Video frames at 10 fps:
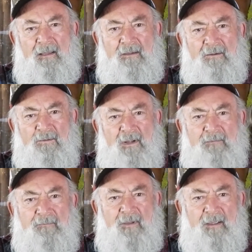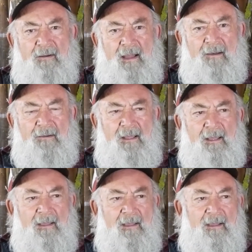You'll quick figure out
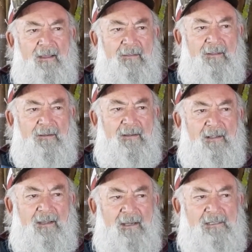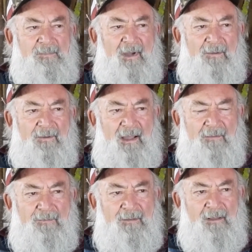that, gosh, my
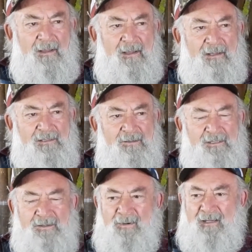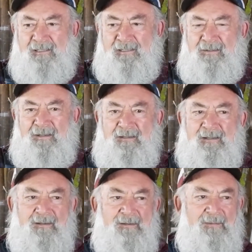rifle shoots twice as good
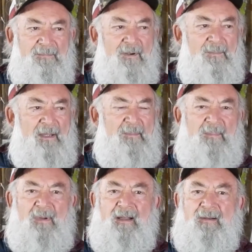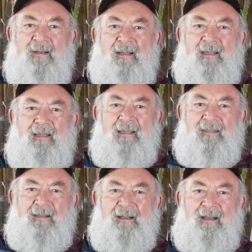or maybe better
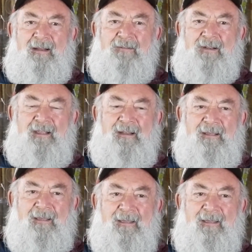than it ever did.